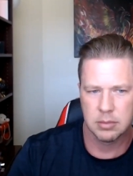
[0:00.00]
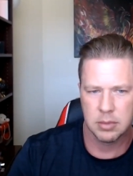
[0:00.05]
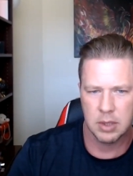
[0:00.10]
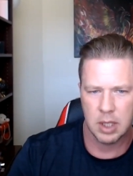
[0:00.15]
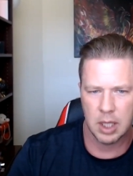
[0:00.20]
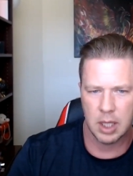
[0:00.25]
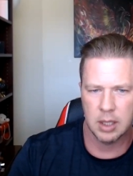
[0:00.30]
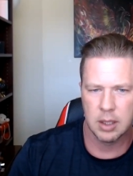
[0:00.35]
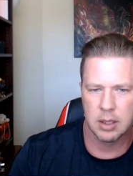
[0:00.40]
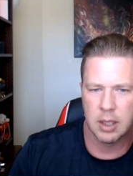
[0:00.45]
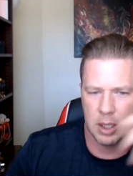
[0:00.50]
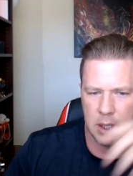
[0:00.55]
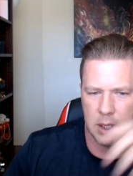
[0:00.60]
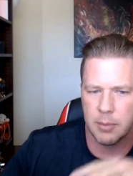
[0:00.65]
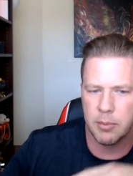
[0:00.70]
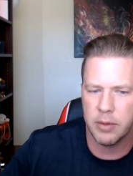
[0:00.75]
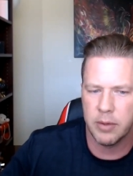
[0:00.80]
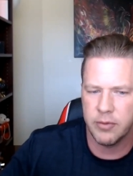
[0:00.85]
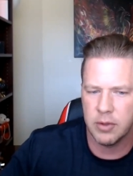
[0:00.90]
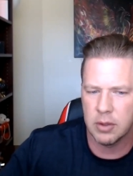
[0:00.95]
Okay, a
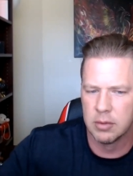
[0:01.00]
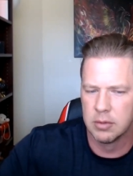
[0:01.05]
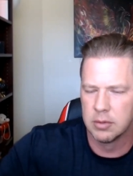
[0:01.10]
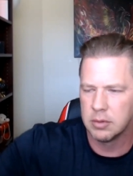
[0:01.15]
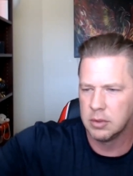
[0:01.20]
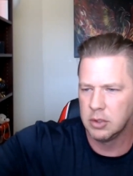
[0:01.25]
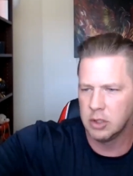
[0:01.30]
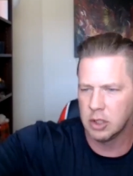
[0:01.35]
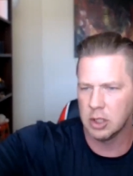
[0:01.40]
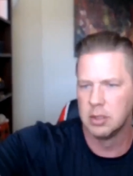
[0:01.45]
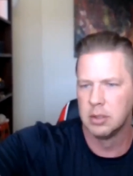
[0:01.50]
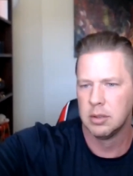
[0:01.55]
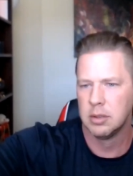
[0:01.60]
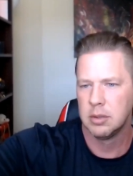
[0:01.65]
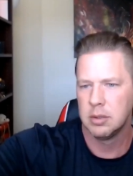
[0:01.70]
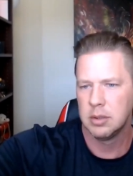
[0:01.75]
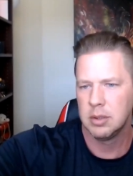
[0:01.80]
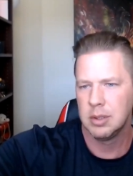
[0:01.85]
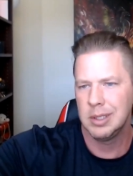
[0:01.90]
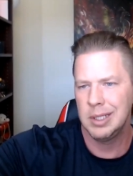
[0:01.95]
number of you. Good.
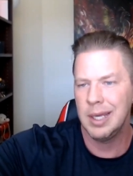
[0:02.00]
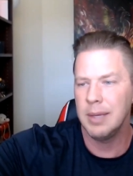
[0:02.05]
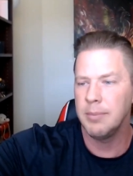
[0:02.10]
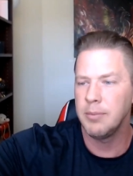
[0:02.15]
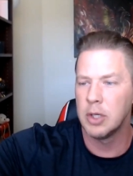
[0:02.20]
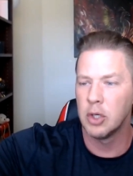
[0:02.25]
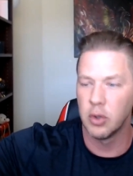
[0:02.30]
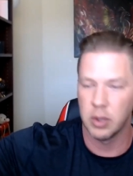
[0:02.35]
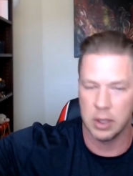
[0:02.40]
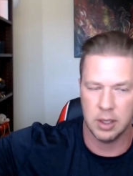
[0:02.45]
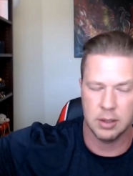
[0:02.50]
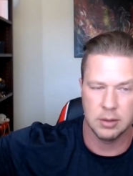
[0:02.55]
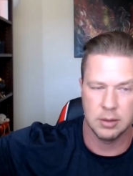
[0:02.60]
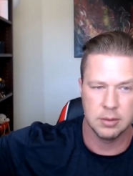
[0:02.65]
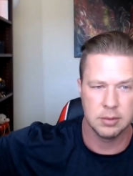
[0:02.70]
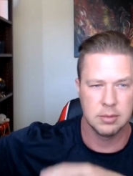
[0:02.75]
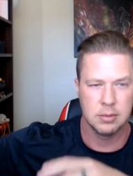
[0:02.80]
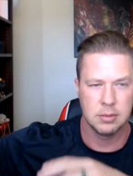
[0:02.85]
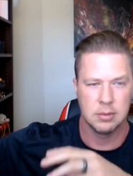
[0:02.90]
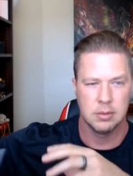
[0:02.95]
Keep doing it.
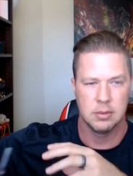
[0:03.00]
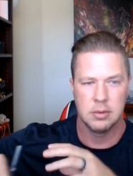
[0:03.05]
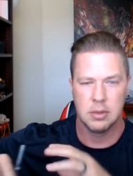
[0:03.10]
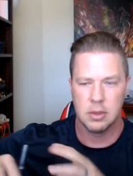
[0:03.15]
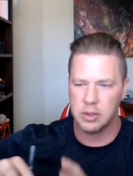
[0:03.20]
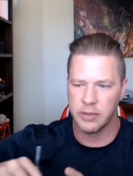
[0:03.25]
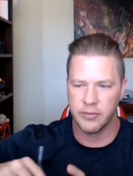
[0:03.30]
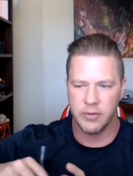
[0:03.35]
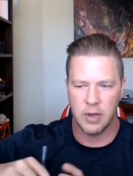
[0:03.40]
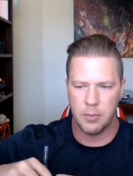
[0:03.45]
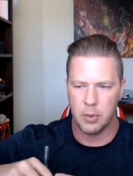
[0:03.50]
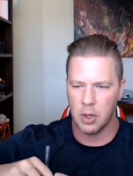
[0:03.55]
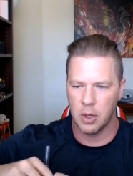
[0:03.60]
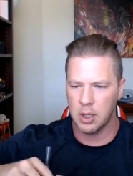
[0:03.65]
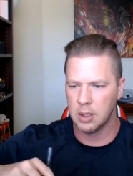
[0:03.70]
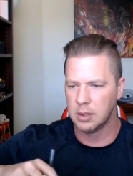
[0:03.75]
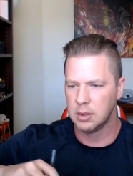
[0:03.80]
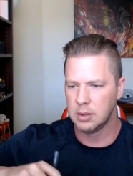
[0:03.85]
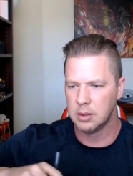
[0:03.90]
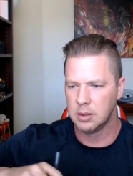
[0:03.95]
Don't give up
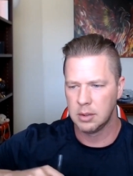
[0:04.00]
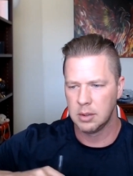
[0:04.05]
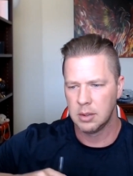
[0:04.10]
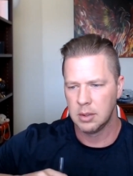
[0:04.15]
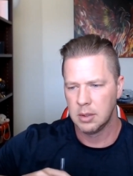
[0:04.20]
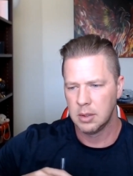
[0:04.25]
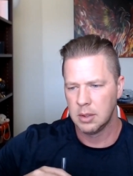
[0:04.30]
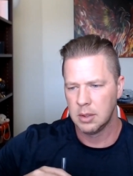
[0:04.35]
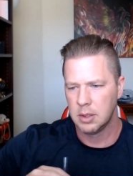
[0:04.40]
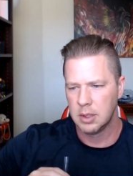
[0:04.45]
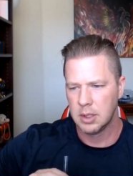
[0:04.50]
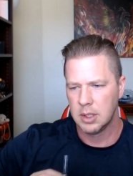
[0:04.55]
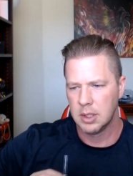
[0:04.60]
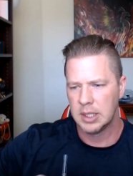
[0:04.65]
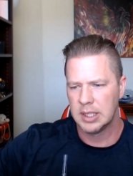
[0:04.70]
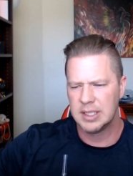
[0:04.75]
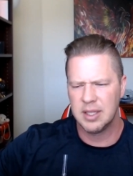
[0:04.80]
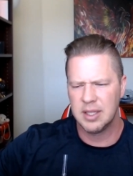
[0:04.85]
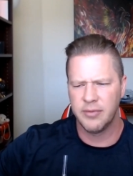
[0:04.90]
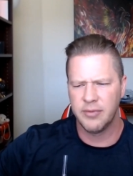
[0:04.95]
on it.
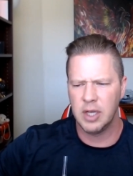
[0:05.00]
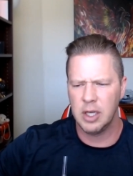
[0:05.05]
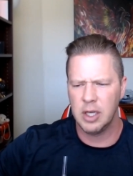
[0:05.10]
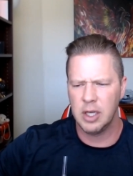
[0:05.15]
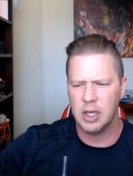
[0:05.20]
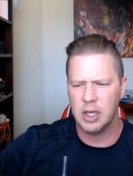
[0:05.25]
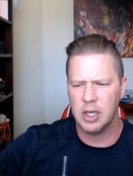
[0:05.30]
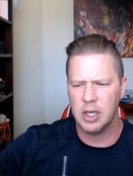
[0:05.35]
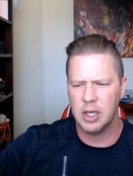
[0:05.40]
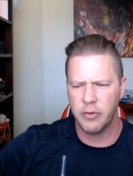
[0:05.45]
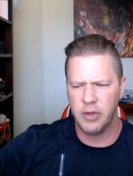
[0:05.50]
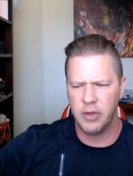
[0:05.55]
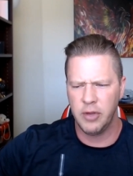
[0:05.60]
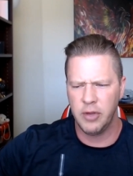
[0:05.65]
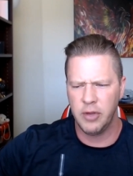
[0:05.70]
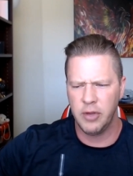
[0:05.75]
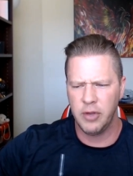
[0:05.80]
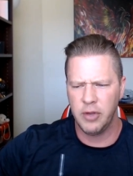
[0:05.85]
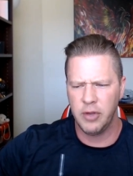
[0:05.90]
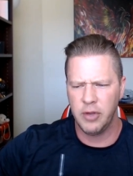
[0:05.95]
Is the video feed
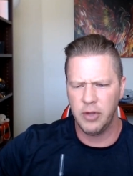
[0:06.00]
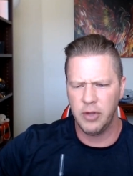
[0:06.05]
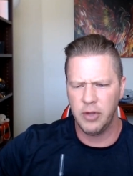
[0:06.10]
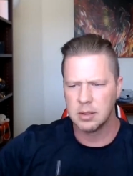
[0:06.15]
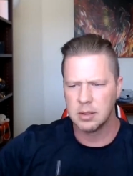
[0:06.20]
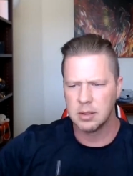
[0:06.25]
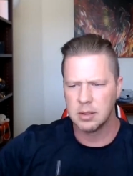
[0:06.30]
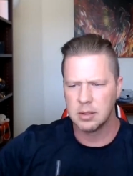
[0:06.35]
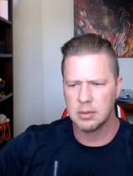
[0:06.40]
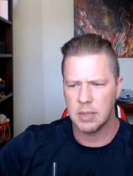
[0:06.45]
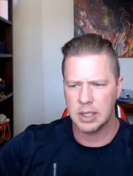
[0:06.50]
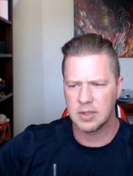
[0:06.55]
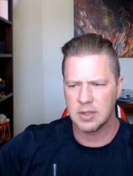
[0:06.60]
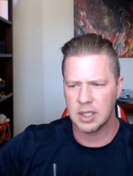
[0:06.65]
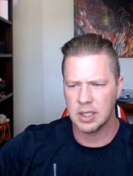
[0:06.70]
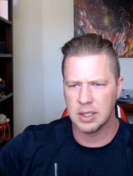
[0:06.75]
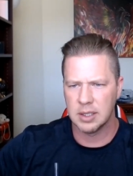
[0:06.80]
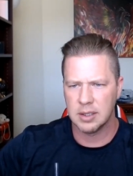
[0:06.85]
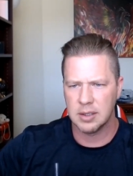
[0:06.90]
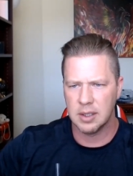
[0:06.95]
working? Michael's
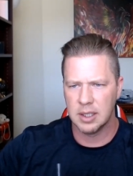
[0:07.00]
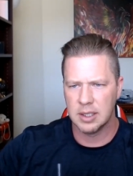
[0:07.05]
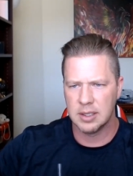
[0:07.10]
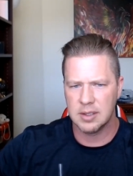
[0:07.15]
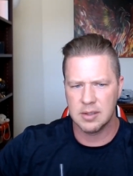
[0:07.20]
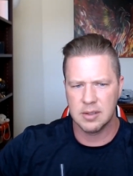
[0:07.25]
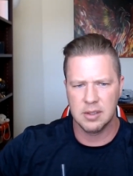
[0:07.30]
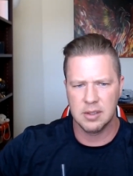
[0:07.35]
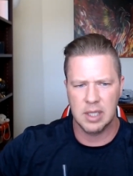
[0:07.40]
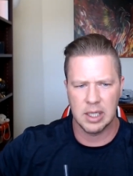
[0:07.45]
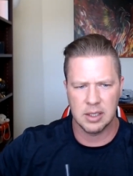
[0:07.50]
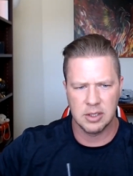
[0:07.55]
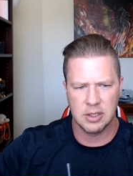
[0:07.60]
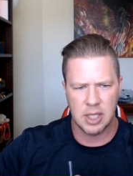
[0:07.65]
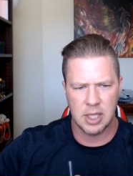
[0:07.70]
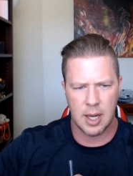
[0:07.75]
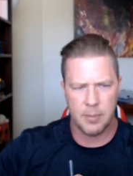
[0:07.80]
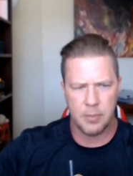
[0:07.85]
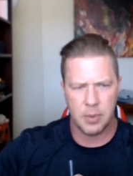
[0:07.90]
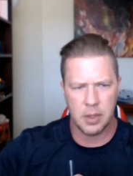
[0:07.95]
saying it, it's getting
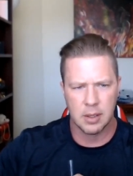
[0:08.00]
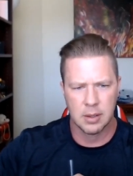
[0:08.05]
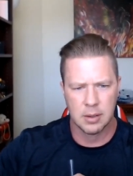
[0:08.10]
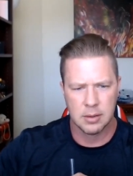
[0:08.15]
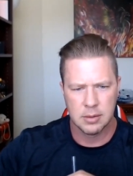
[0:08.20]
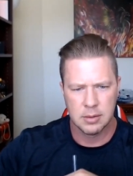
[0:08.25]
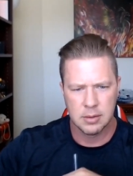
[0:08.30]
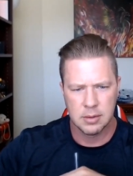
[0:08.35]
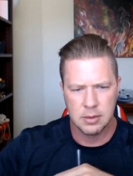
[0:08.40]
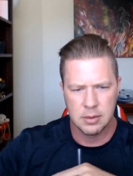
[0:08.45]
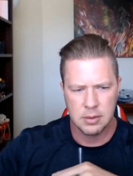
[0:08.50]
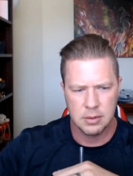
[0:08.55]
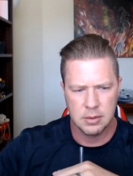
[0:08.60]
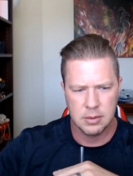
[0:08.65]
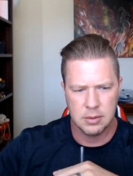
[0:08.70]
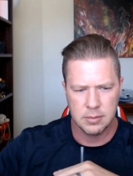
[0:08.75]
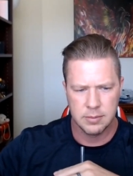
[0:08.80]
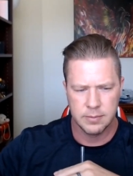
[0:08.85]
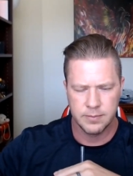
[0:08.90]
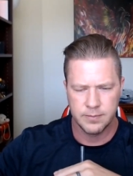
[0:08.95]
choppy.
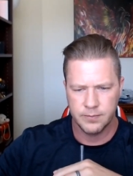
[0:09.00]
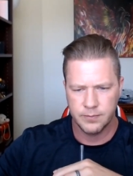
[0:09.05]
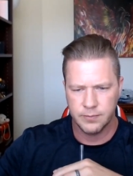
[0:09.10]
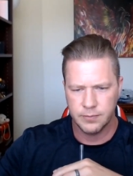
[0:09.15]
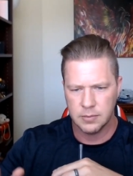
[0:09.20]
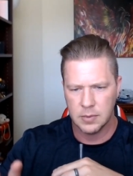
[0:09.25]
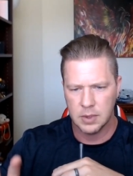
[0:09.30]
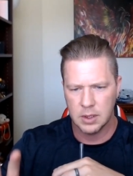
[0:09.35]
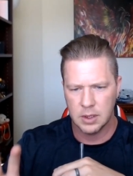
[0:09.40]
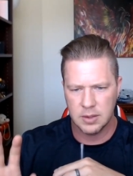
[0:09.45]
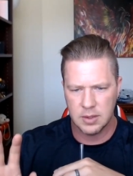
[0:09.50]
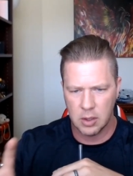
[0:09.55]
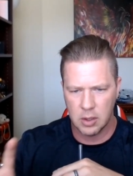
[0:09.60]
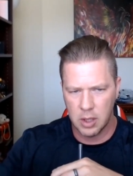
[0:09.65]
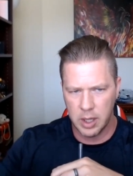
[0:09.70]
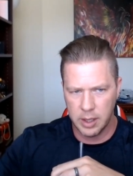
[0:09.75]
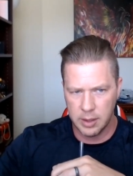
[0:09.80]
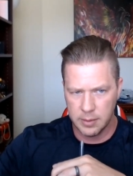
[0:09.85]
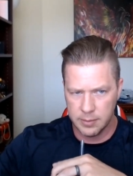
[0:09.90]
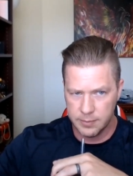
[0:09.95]
Is that all
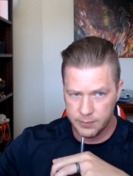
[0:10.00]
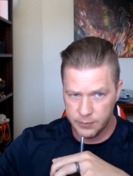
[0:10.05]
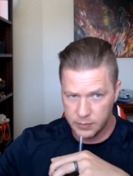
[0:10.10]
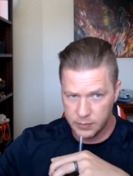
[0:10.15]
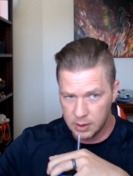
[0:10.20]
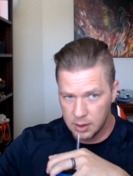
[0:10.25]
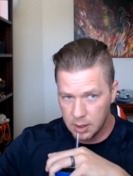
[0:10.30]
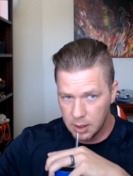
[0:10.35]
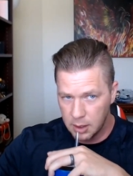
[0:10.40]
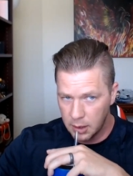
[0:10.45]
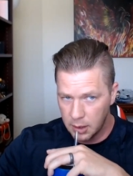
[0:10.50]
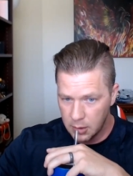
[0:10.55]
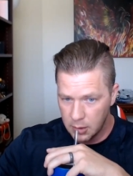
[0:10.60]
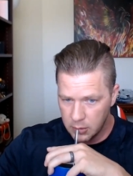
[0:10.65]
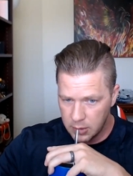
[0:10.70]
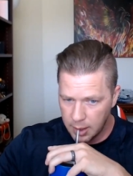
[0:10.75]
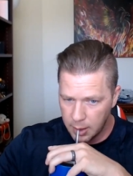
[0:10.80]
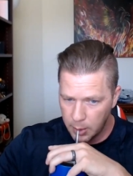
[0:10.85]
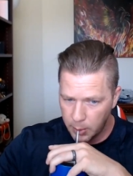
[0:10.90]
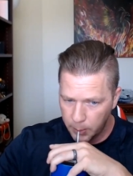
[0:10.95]
right?
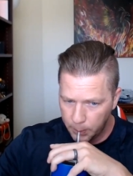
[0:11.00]
Okay.